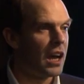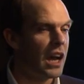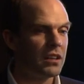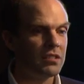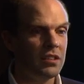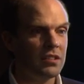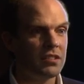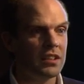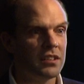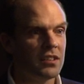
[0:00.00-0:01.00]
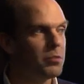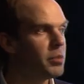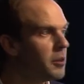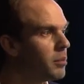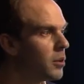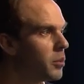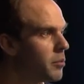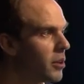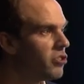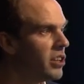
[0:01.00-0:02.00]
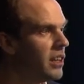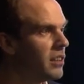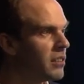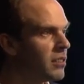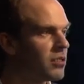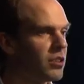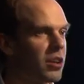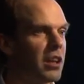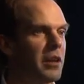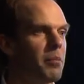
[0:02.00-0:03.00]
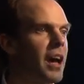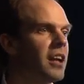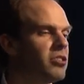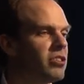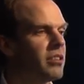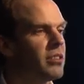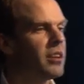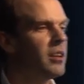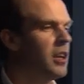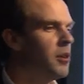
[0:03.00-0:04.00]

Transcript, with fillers: "I see cities peopled with machines. Certainly Manchester